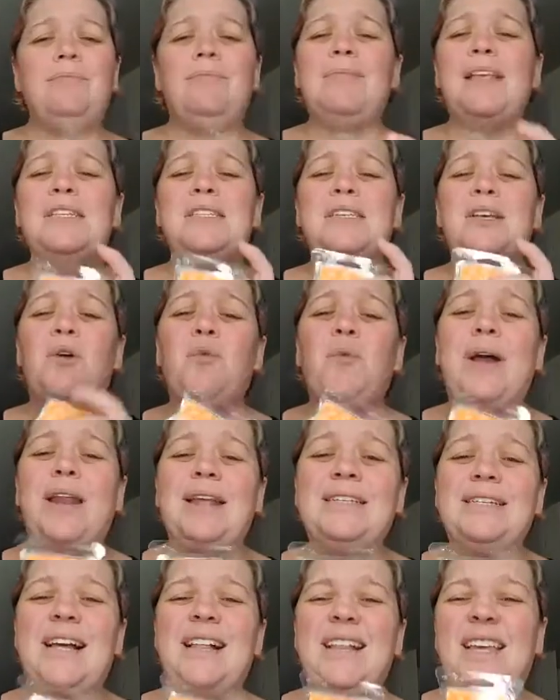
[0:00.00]
So what
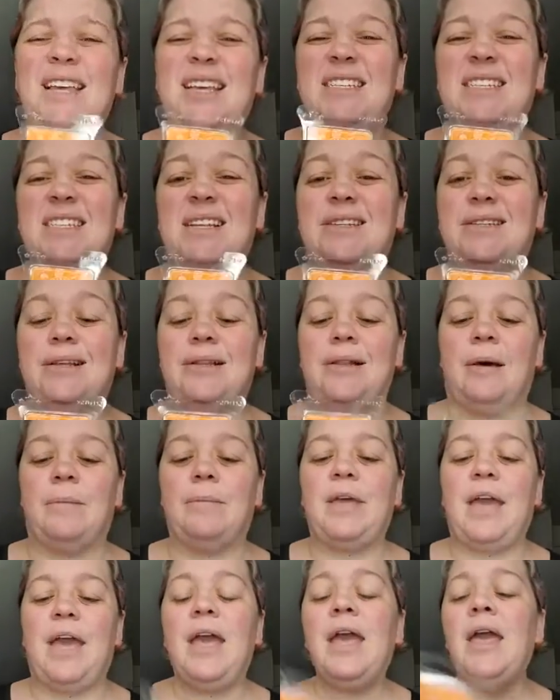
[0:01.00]
exactly is Scentsy
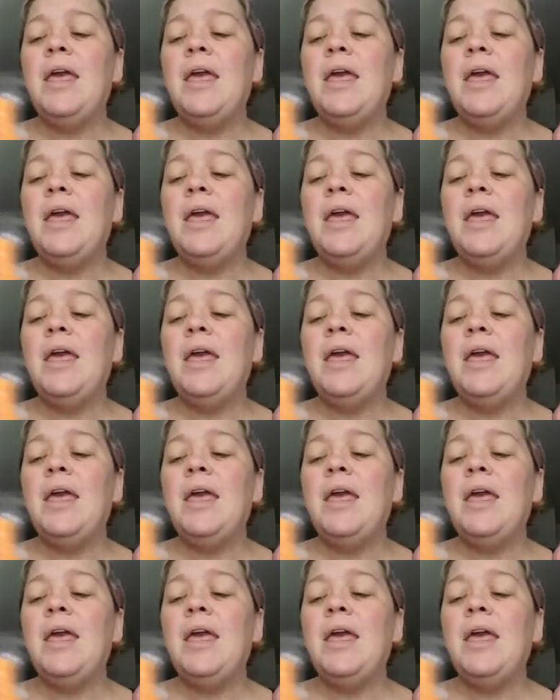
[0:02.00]
Club, okay?